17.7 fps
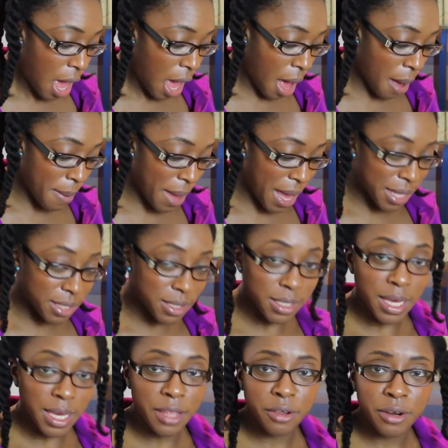Um, and
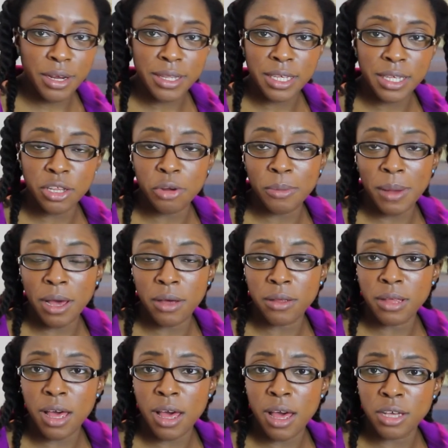together I think they're
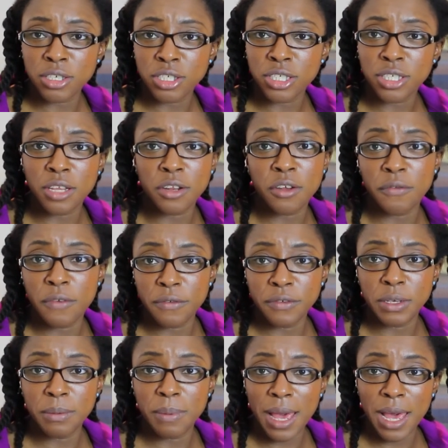about uh, just under
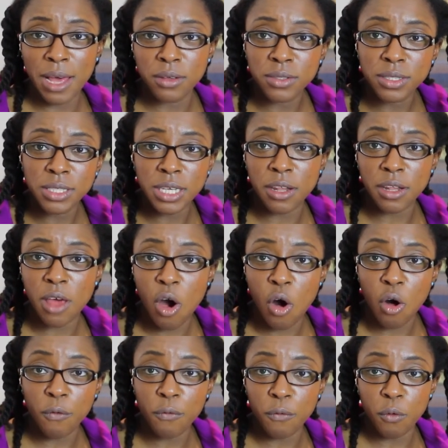50 pounds in
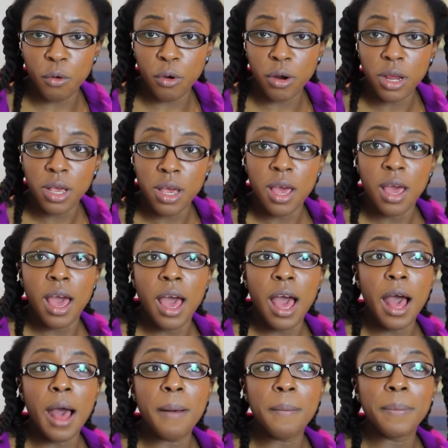all four.
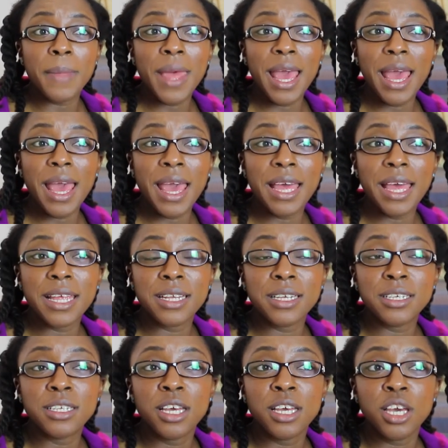Um,
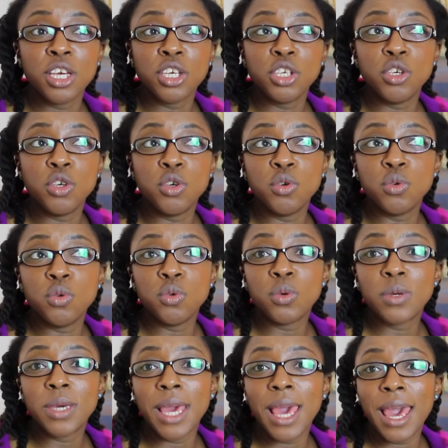and
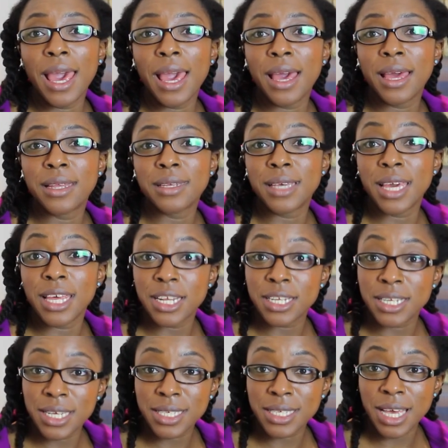you can
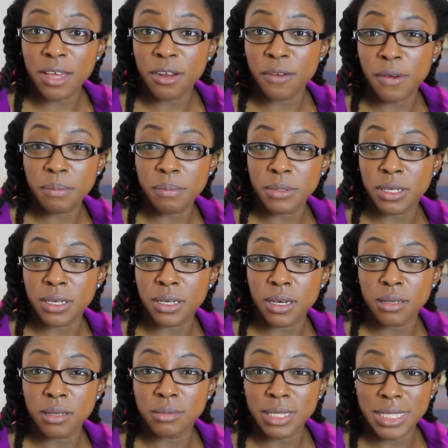get a discount of up
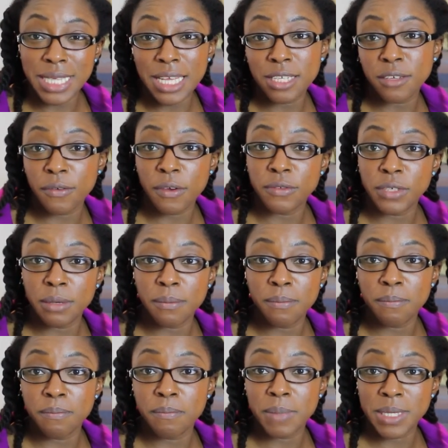to 10 to
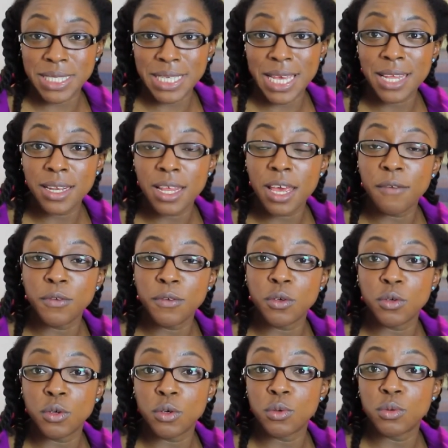15% if
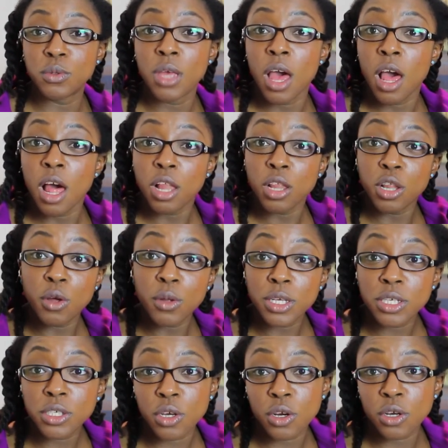you use
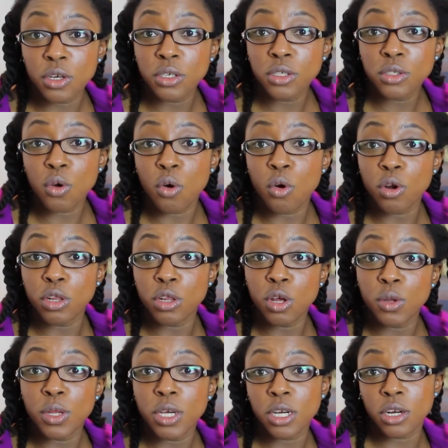Lola's Curls or
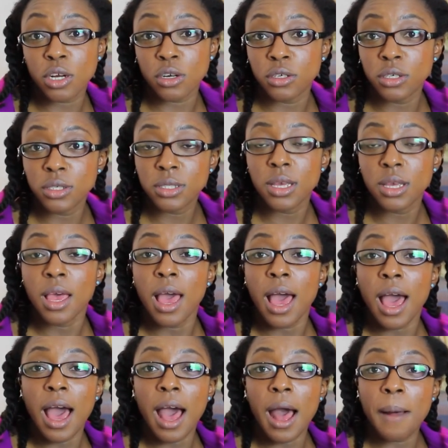Lola Curls.
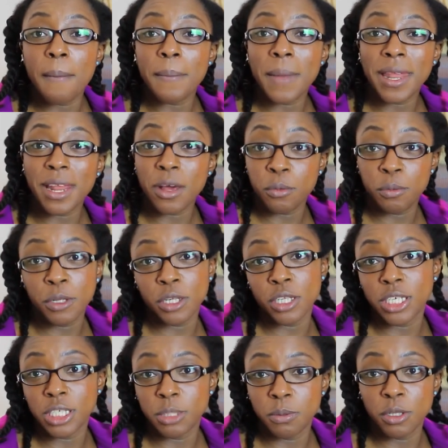Um, and I'll
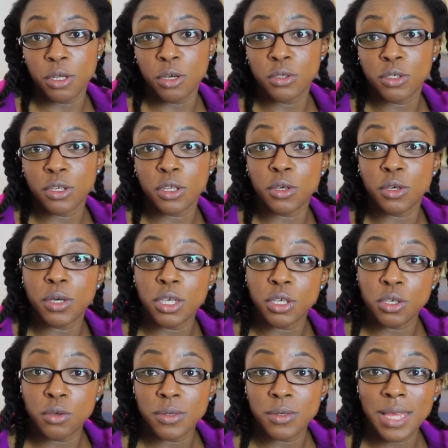put links below so that you
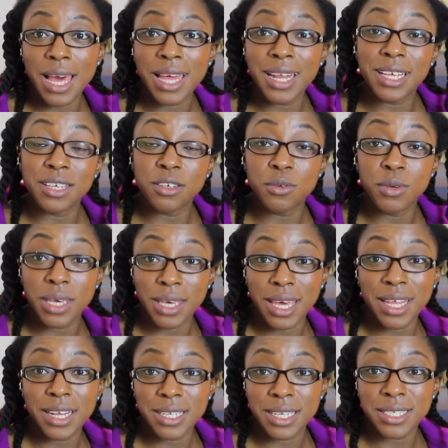can use that and you
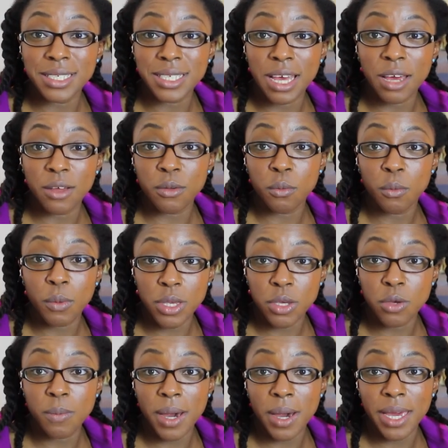can get a discount
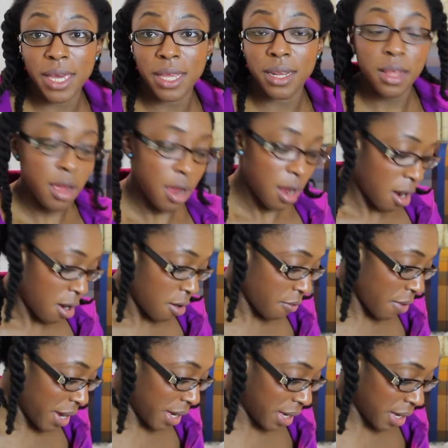when you buy it.
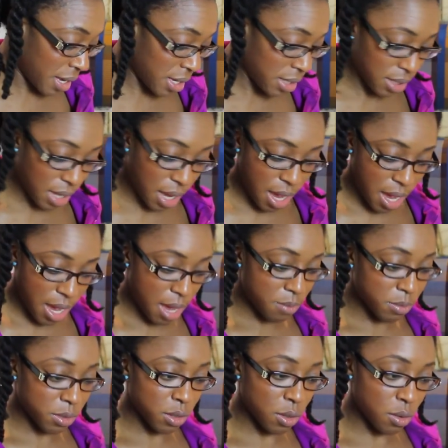Right guys, I
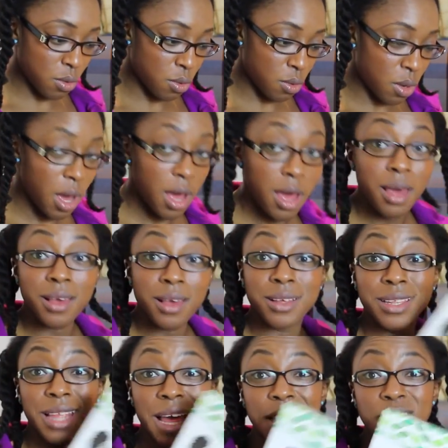am so
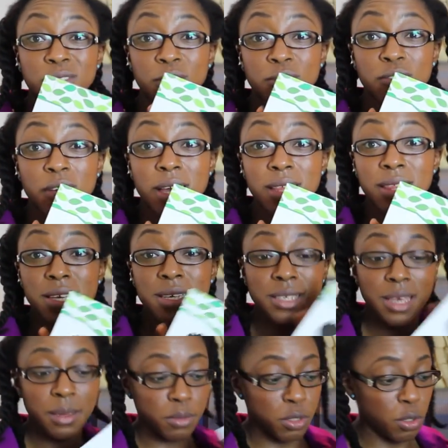glad to have tried
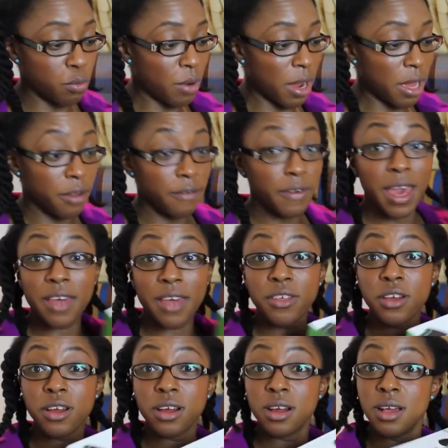this. I'm so proud of
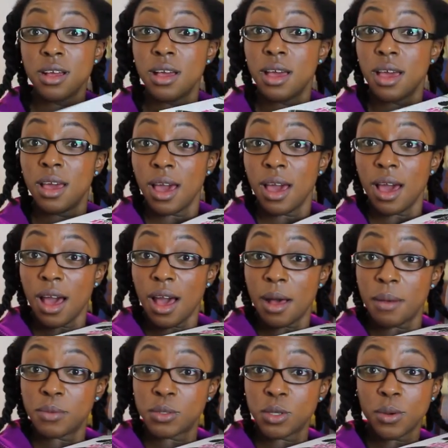Heather.
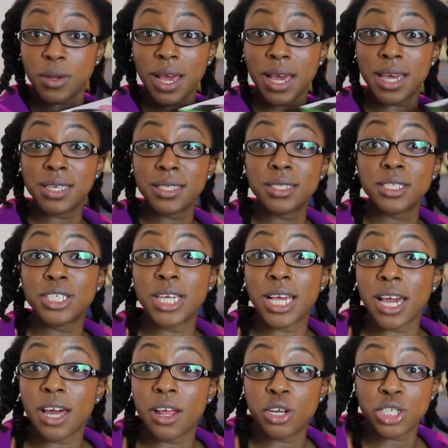Um, so guys,
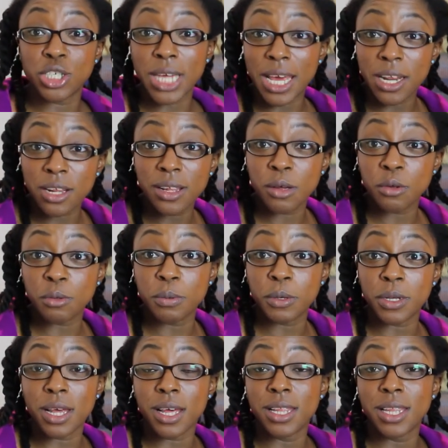check out her channel. I will
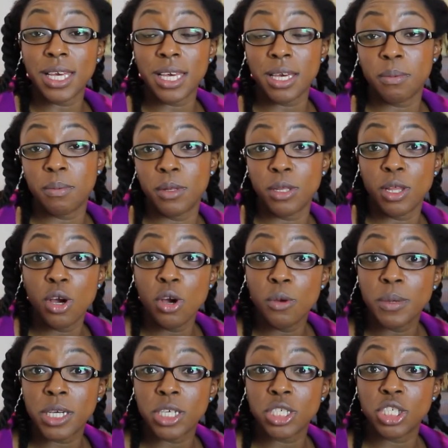put a link
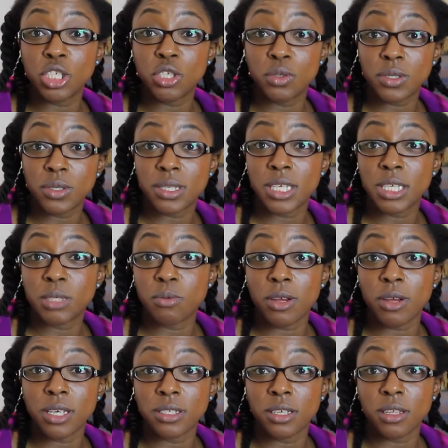below because she uses these
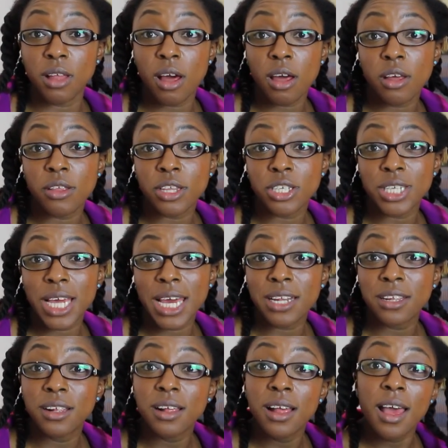products a lot on the
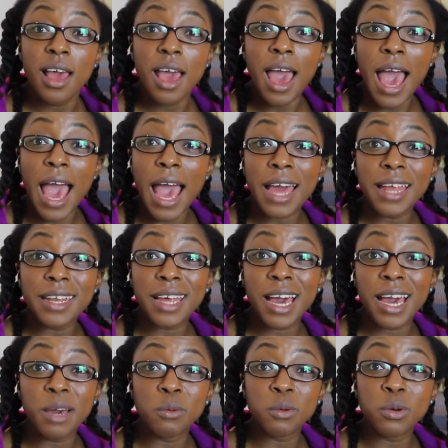channel. And
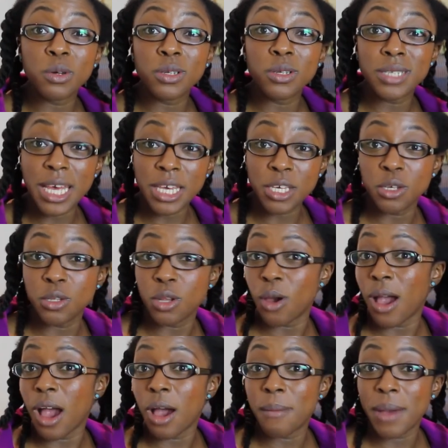I will let you
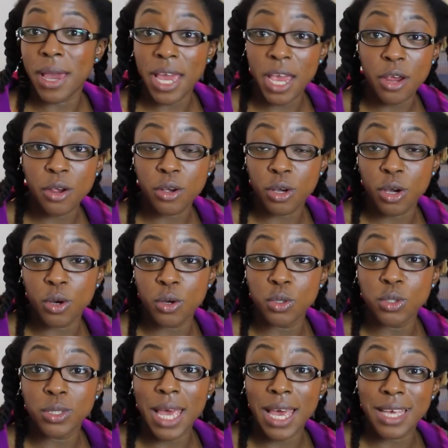know how my hair
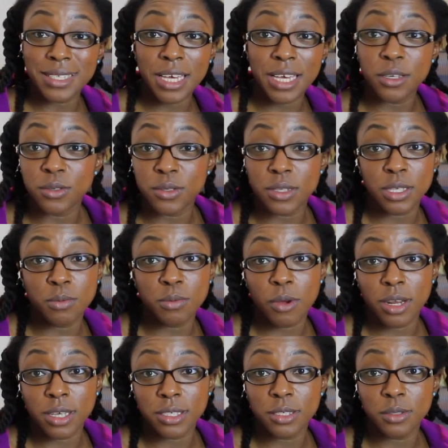goes as I use these
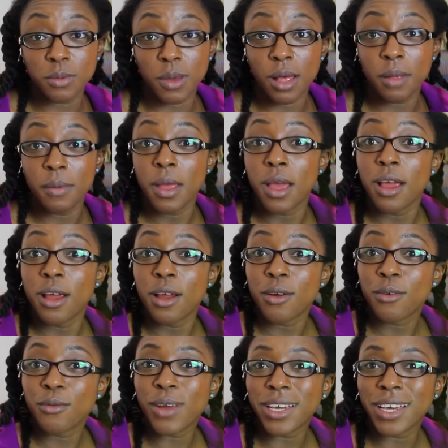products as well.
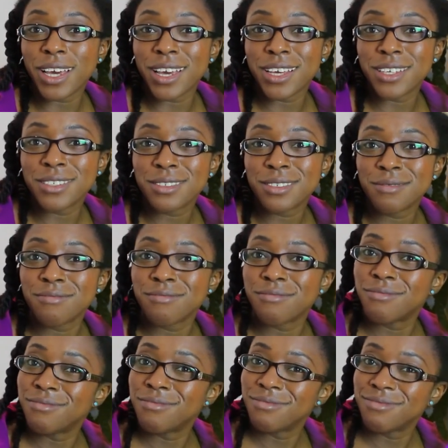Right guys,
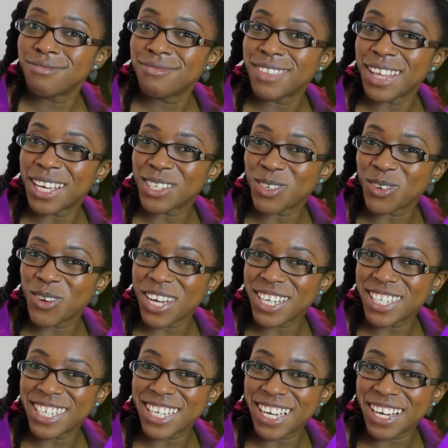thanks for
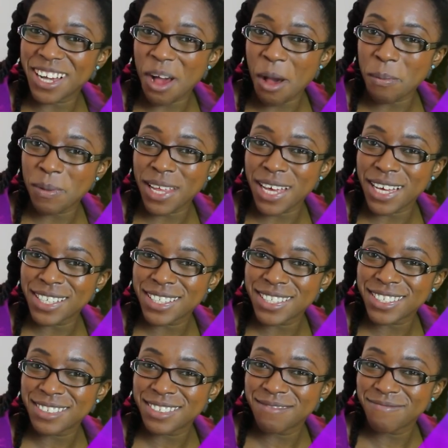watching and God
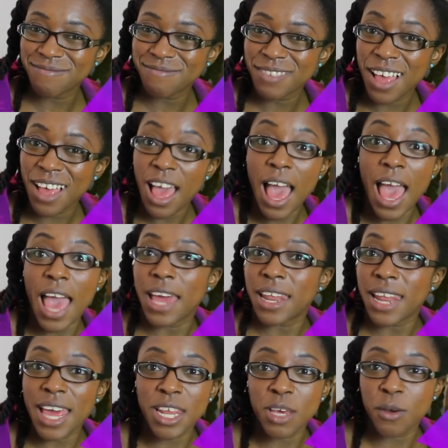bless.
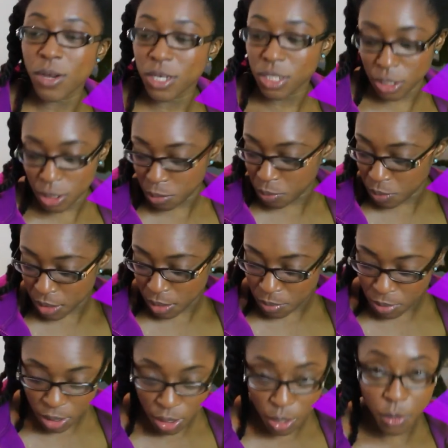And any questions, put
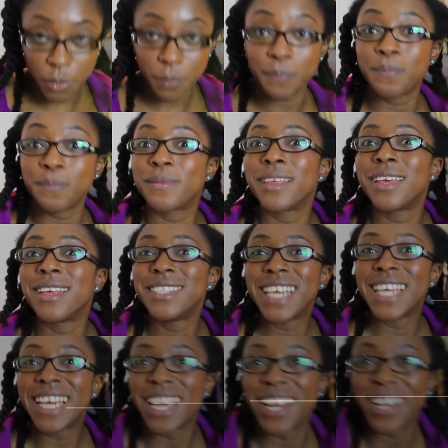them below. Uh
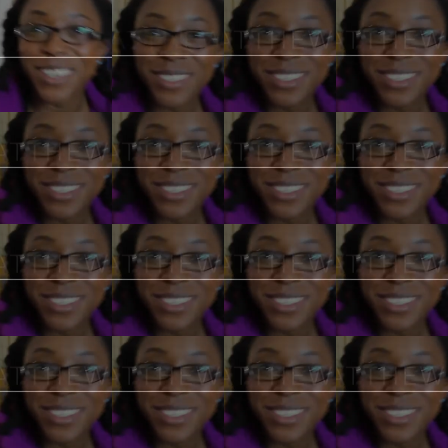-huh. Take care.